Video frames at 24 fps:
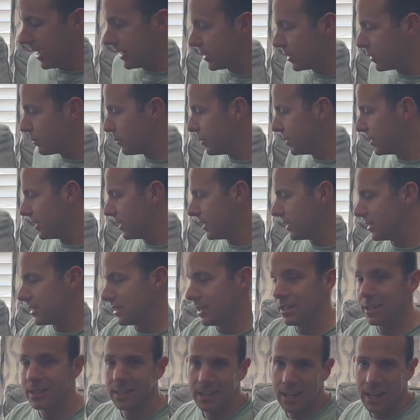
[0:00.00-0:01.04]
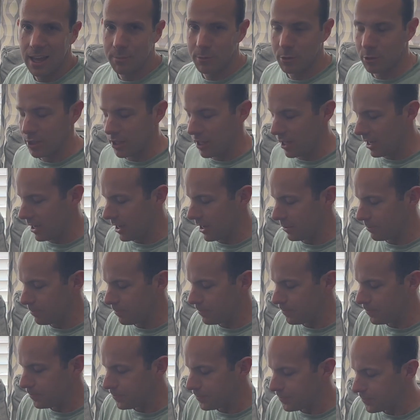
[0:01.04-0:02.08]
just put these in the ammo can.
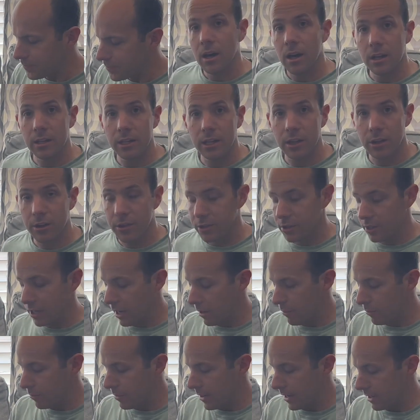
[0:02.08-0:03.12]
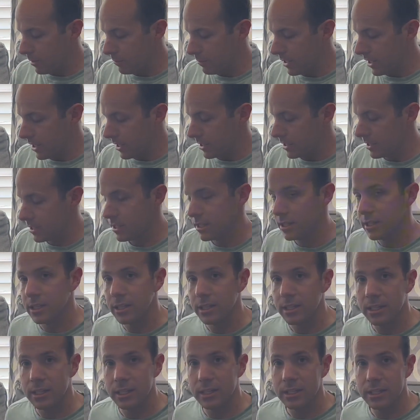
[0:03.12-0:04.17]
Another thing I would recommend
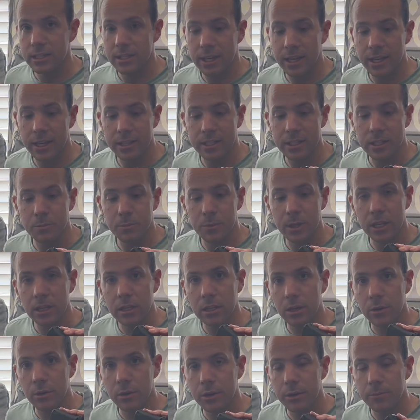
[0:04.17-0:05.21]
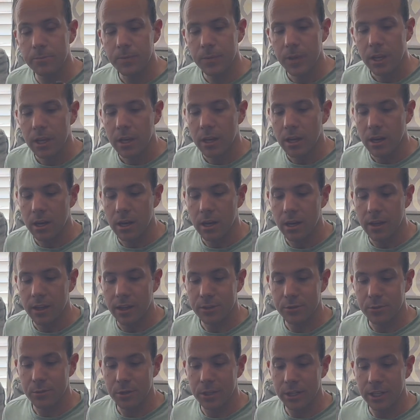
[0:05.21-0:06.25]
is a speed loader.
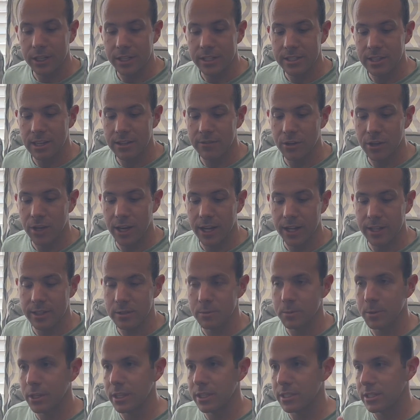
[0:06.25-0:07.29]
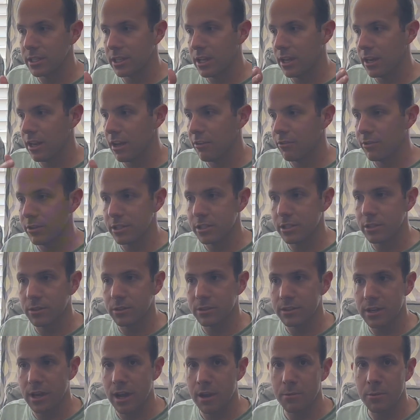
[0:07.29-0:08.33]
That's really going to save your hands because, again, every single
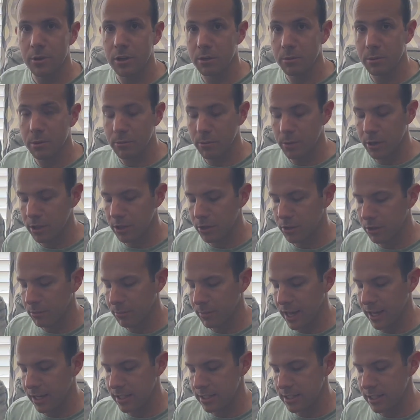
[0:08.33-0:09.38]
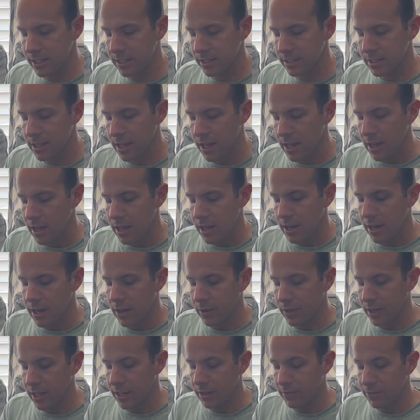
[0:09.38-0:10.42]
time you're going to be reloading magazines. Now
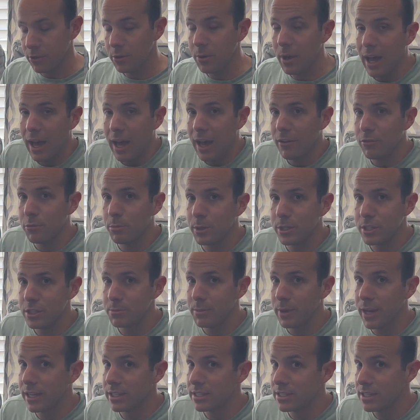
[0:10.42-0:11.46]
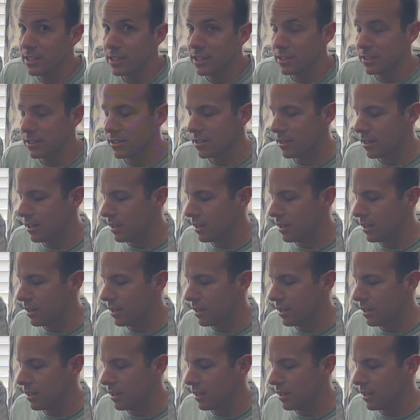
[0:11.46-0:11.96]
again, if you have a bunch of magazines,